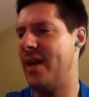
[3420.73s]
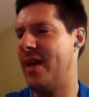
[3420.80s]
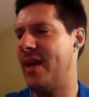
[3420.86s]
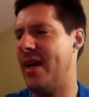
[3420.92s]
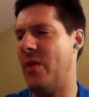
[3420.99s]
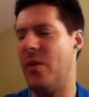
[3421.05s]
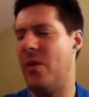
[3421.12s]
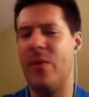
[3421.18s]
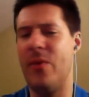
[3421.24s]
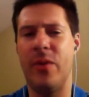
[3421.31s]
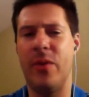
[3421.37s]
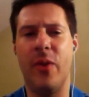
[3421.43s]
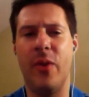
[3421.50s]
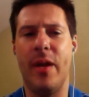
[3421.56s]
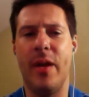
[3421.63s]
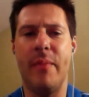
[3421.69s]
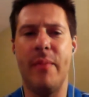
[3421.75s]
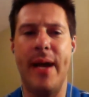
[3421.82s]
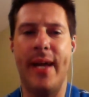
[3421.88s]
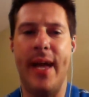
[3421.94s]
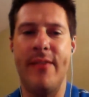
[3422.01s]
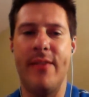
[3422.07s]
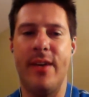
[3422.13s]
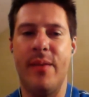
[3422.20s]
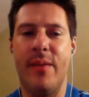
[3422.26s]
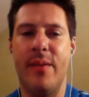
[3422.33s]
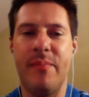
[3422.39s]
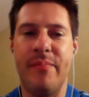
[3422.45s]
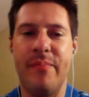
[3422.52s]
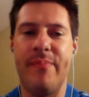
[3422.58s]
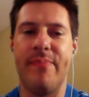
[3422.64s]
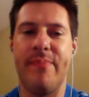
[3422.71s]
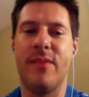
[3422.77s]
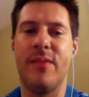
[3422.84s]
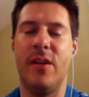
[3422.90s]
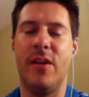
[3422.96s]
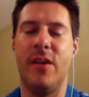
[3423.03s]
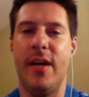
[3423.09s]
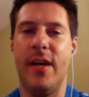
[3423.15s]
and I went really running back heavy. Yeah, I